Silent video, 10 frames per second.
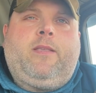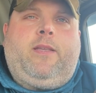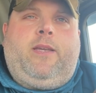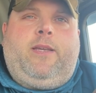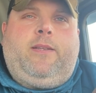
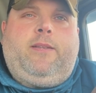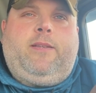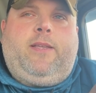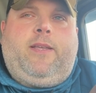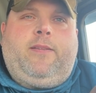And
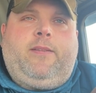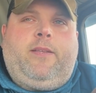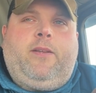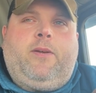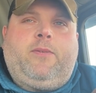
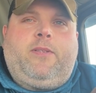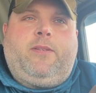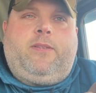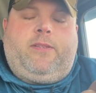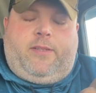you know,
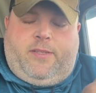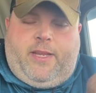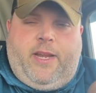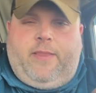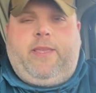to
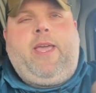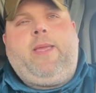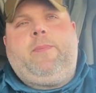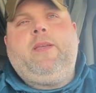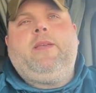stay in the
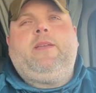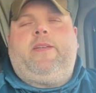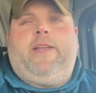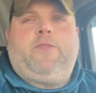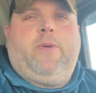game.
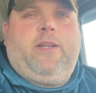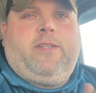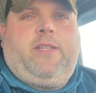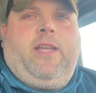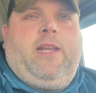And that's what you're
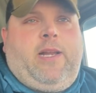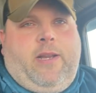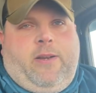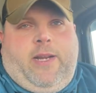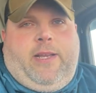seeing out
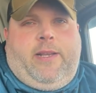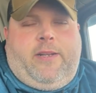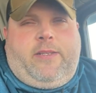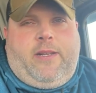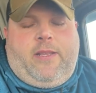here right now. You're
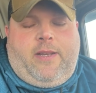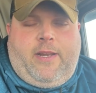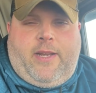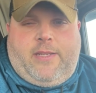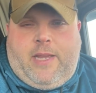seeing a lot of
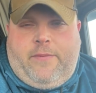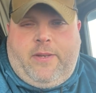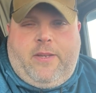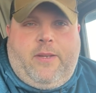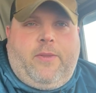guys having
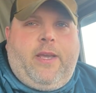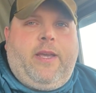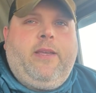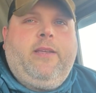to do that.